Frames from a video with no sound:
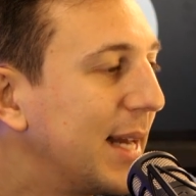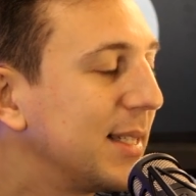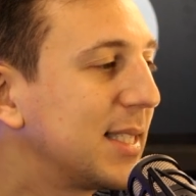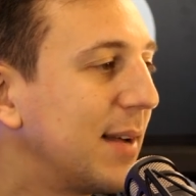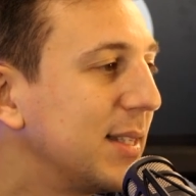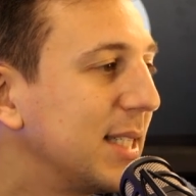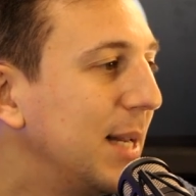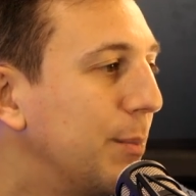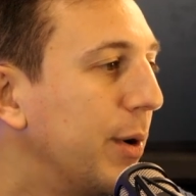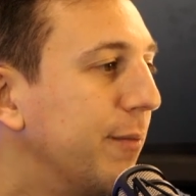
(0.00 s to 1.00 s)

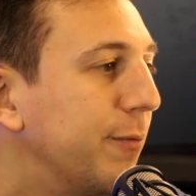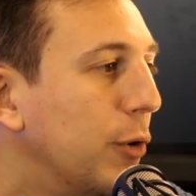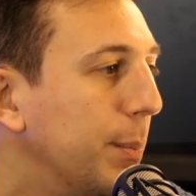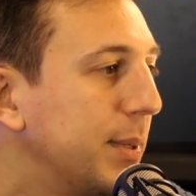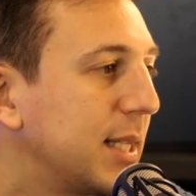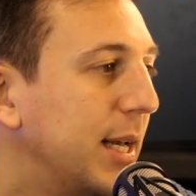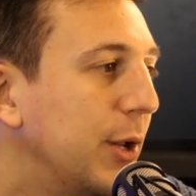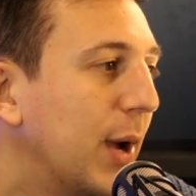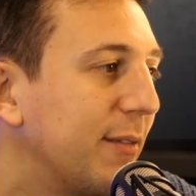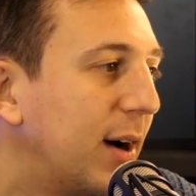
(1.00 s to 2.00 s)
17.4% you
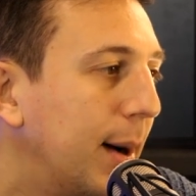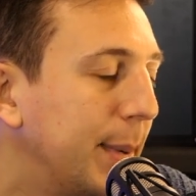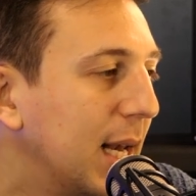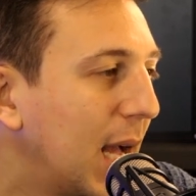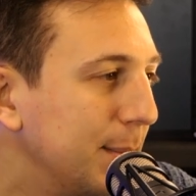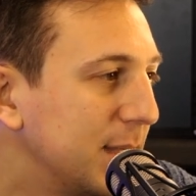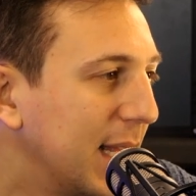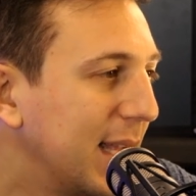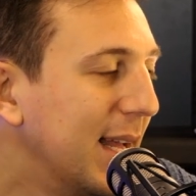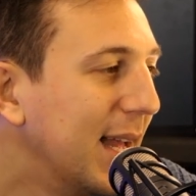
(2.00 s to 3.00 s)
have RB
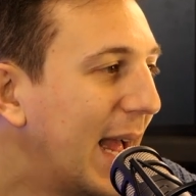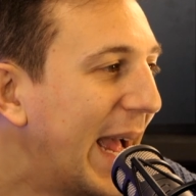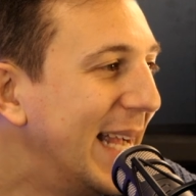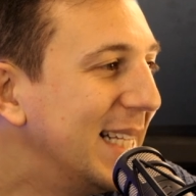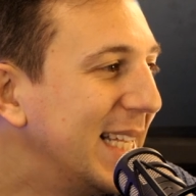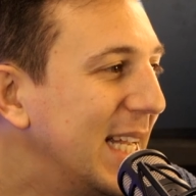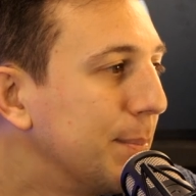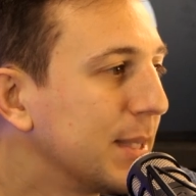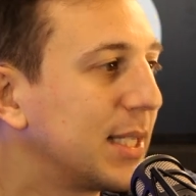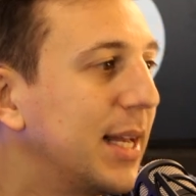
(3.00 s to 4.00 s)
Leipzig.
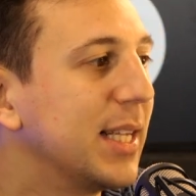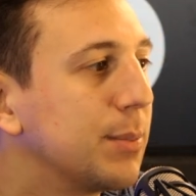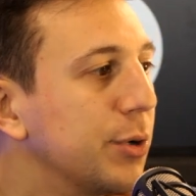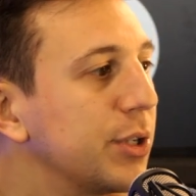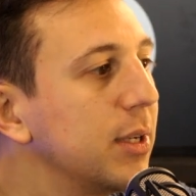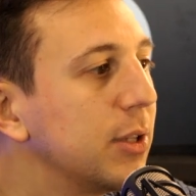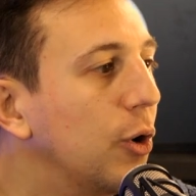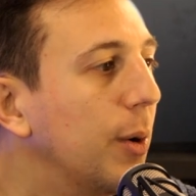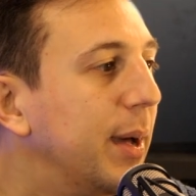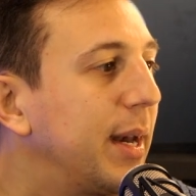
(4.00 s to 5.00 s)
18% is Borussia
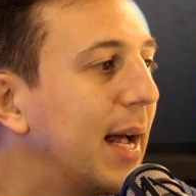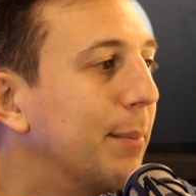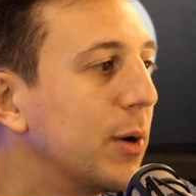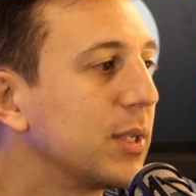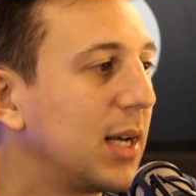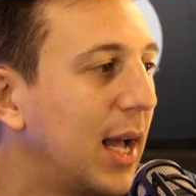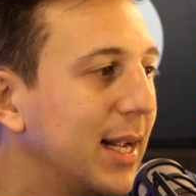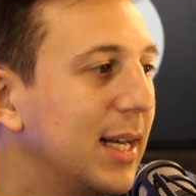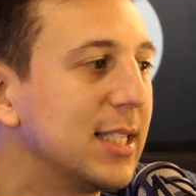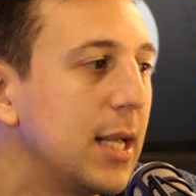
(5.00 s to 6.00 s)
Dortmund. And most
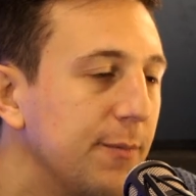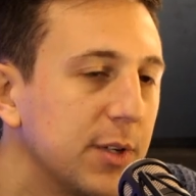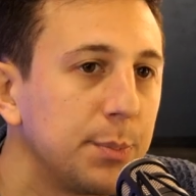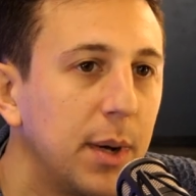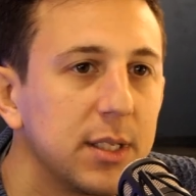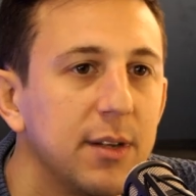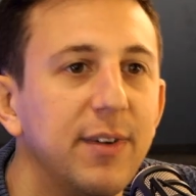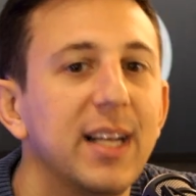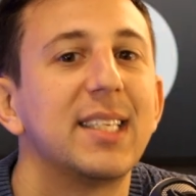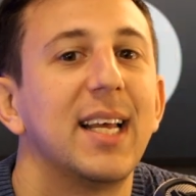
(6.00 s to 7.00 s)
likely team for Spurs to
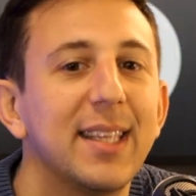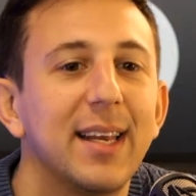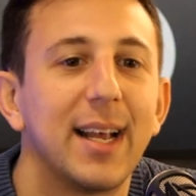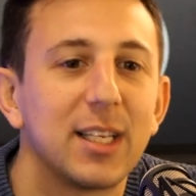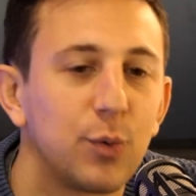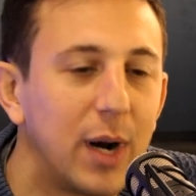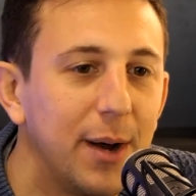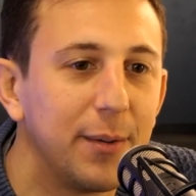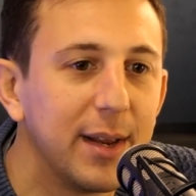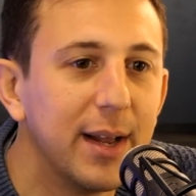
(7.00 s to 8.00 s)
face in the next
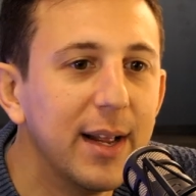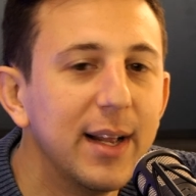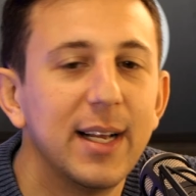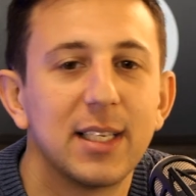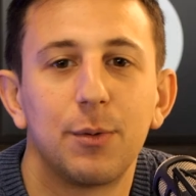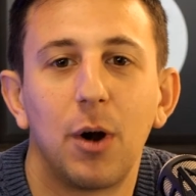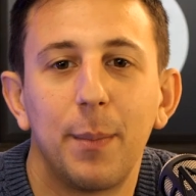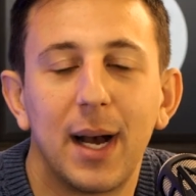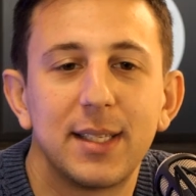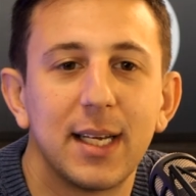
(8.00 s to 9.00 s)
round is a
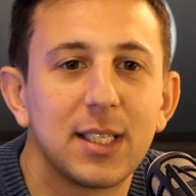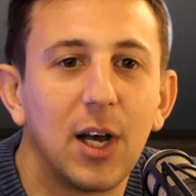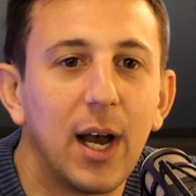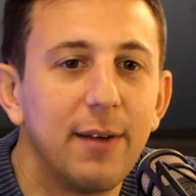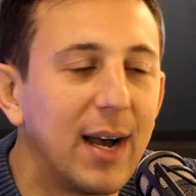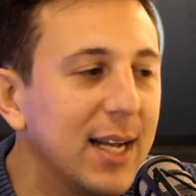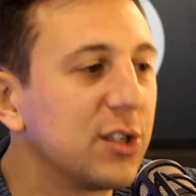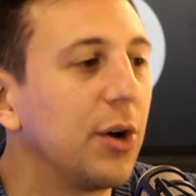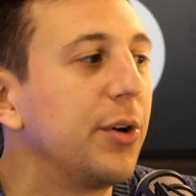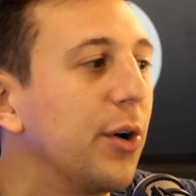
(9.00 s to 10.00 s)
romantic tie for
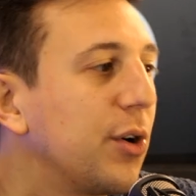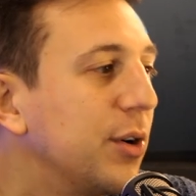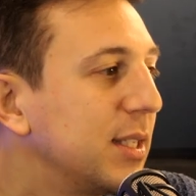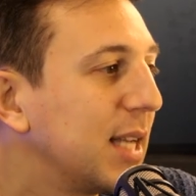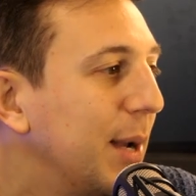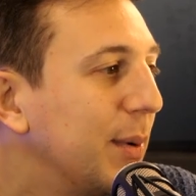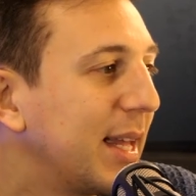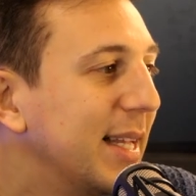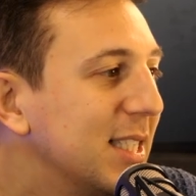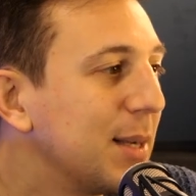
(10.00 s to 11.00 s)
Antonio Conte with
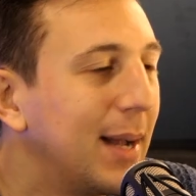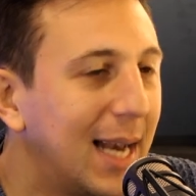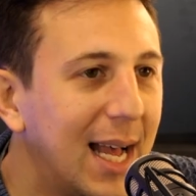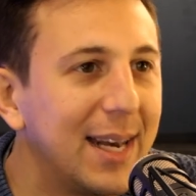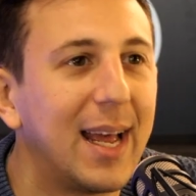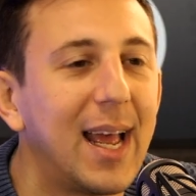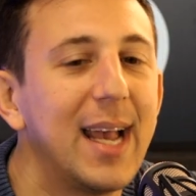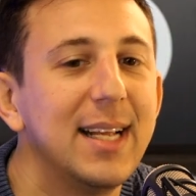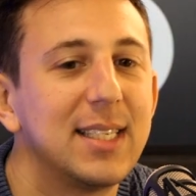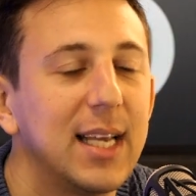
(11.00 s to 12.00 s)
Inter Milan at
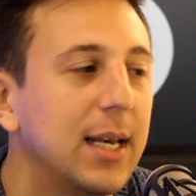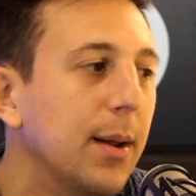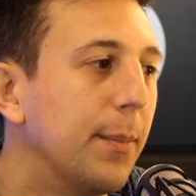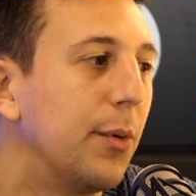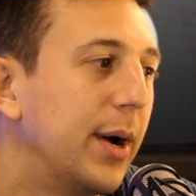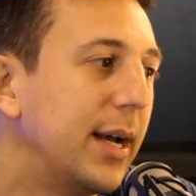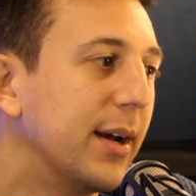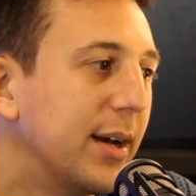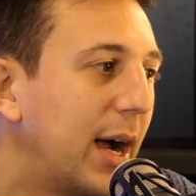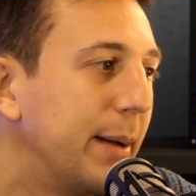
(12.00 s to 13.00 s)

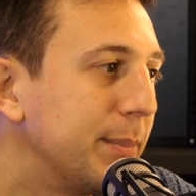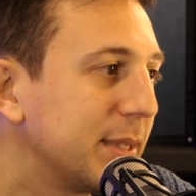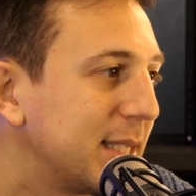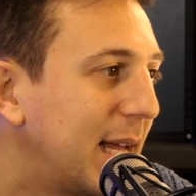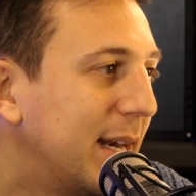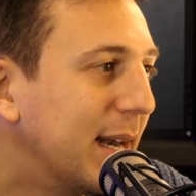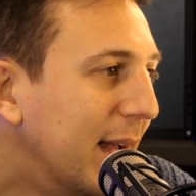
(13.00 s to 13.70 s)
18.9%.